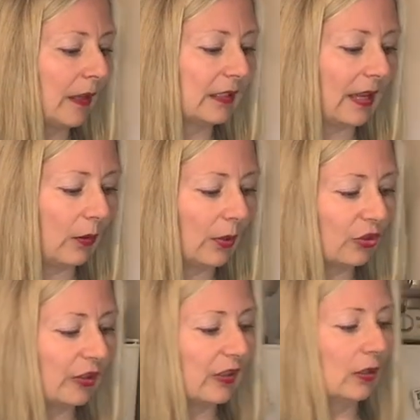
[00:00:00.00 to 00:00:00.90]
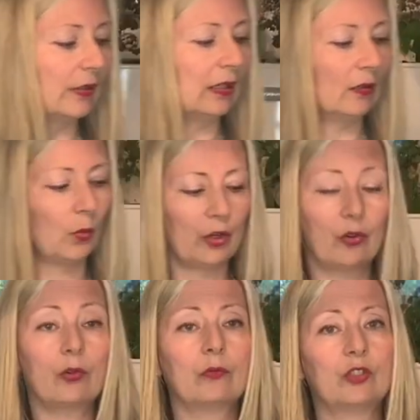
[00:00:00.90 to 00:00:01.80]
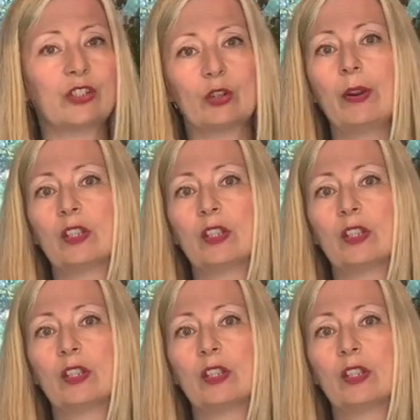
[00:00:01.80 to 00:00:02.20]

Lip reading: Today we're just going